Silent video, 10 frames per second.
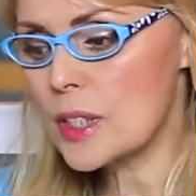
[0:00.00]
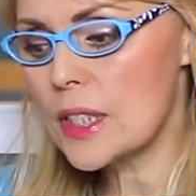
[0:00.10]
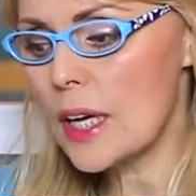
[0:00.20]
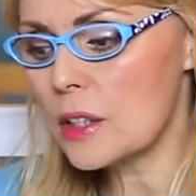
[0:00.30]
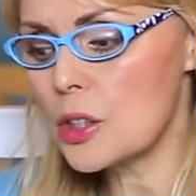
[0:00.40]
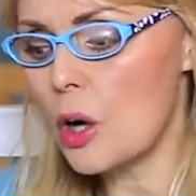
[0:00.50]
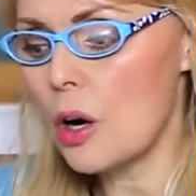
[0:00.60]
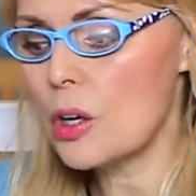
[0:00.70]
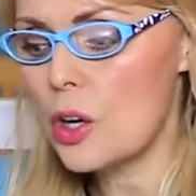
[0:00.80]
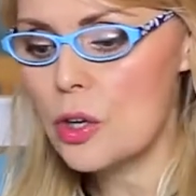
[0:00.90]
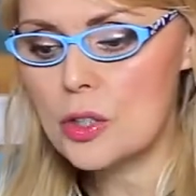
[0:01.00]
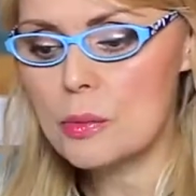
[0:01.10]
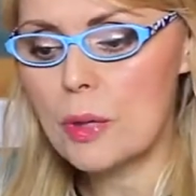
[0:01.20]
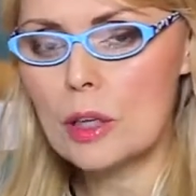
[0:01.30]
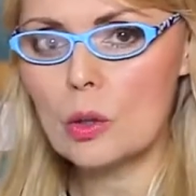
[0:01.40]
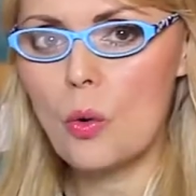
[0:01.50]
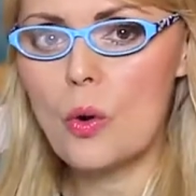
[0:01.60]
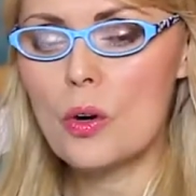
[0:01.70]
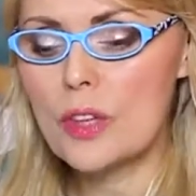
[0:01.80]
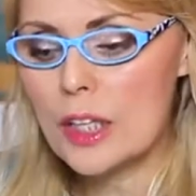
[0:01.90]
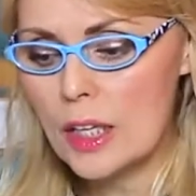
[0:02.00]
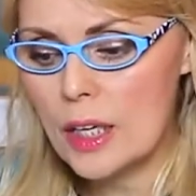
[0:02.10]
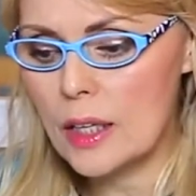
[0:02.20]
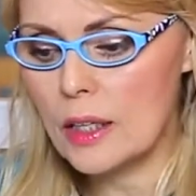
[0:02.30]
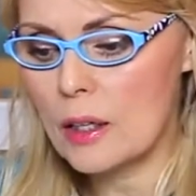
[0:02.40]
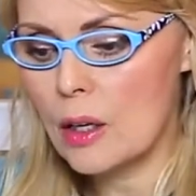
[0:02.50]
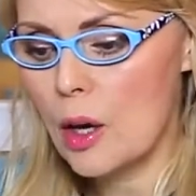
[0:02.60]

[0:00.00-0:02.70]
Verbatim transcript: dead dog curse my lord the king?